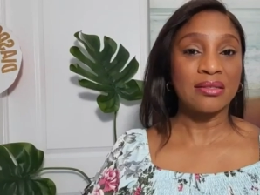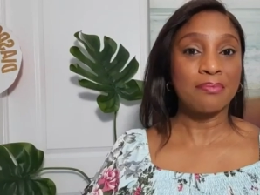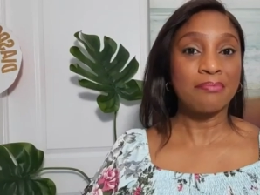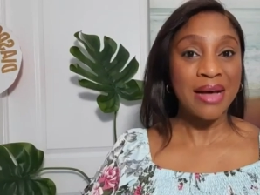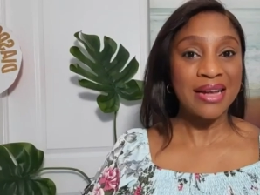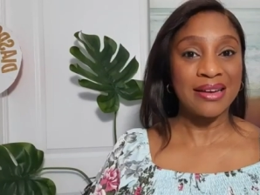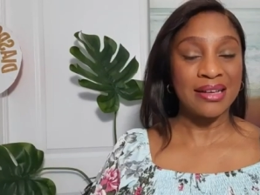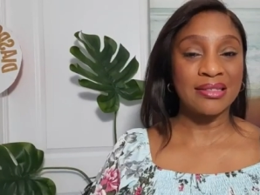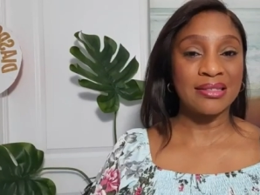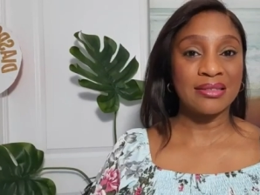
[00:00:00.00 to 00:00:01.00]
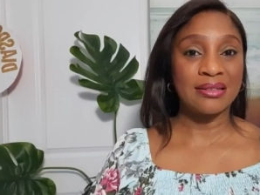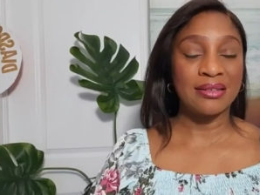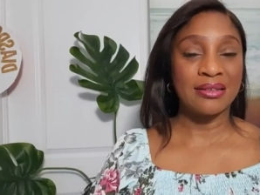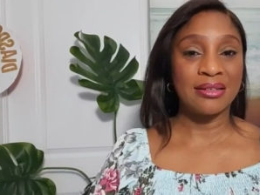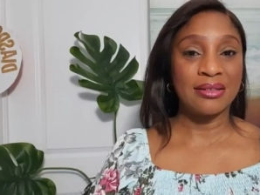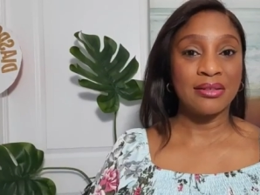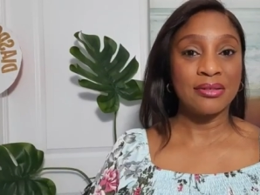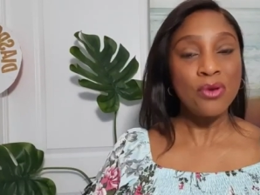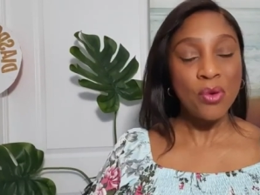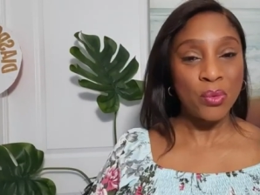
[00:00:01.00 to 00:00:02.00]
madness.
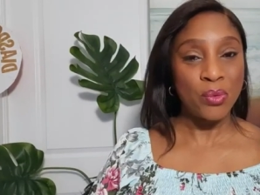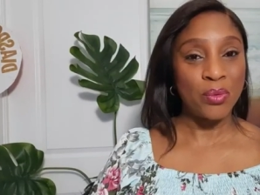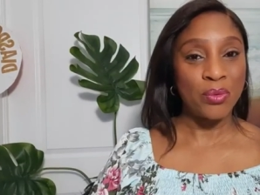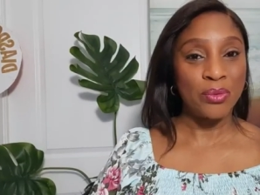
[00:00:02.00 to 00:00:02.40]
No.